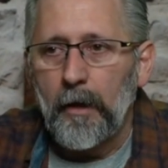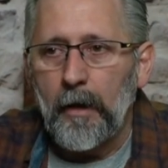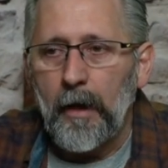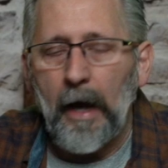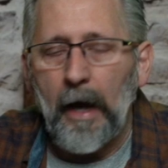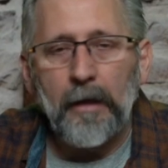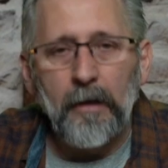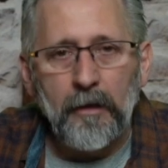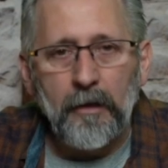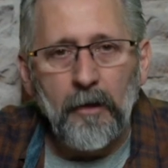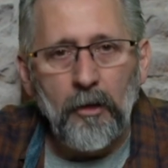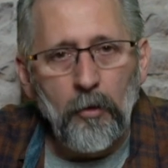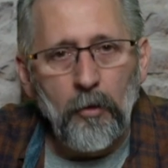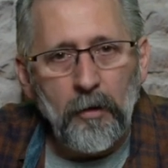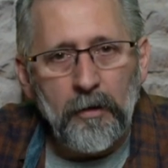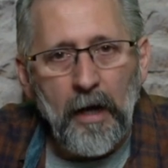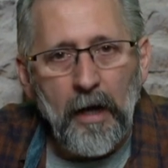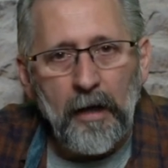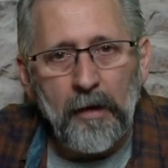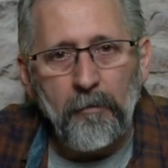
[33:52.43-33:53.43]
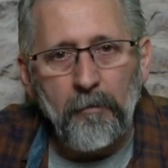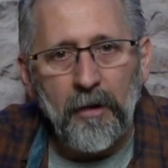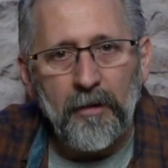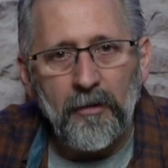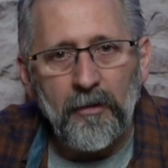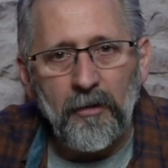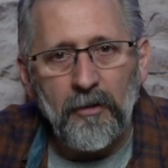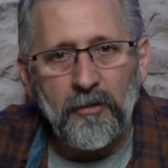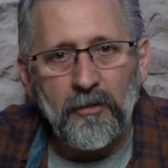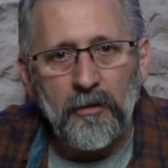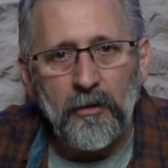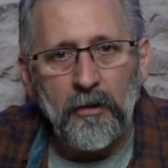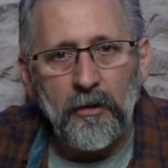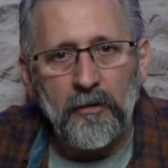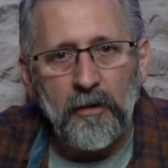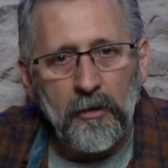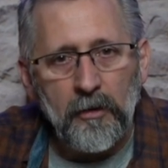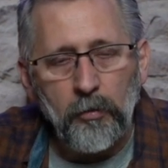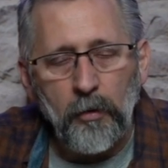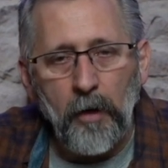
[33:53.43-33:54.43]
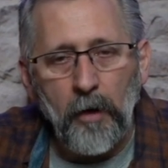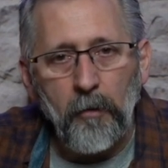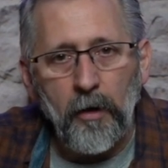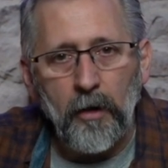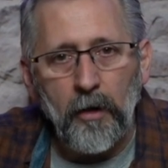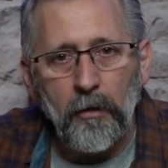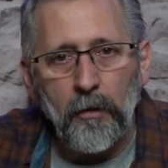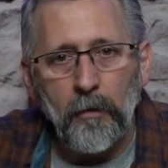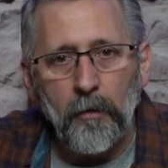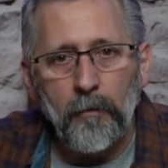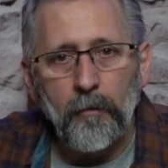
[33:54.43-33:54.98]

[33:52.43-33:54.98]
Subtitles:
I'd like to do a documentary series. That's what I want to do.